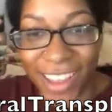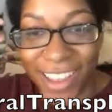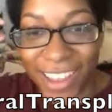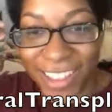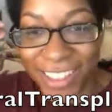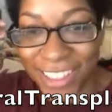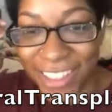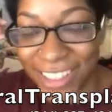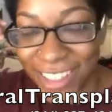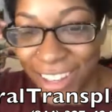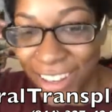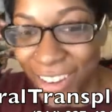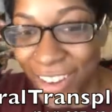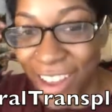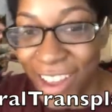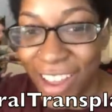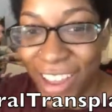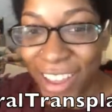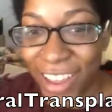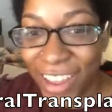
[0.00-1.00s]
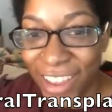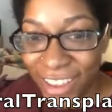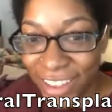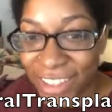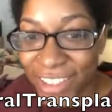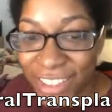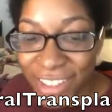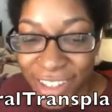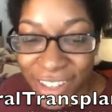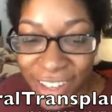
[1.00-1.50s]
so
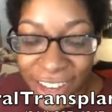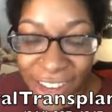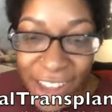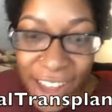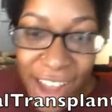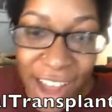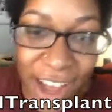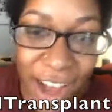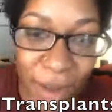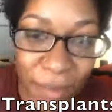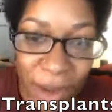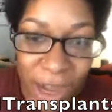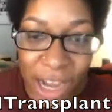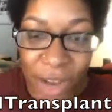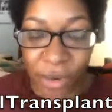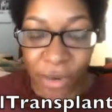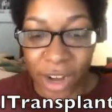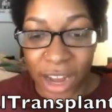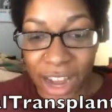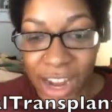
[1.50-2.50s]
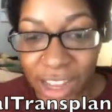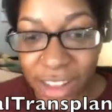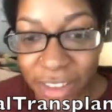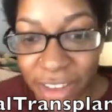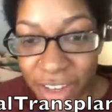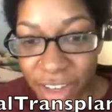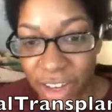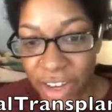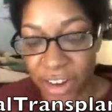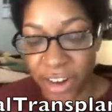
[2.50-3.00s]
so yeah, um, I would
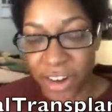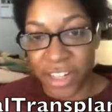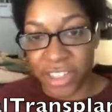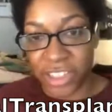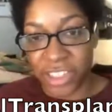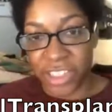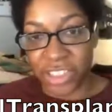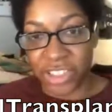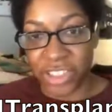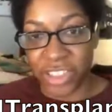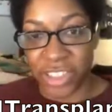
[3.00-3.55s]
highly encourage it.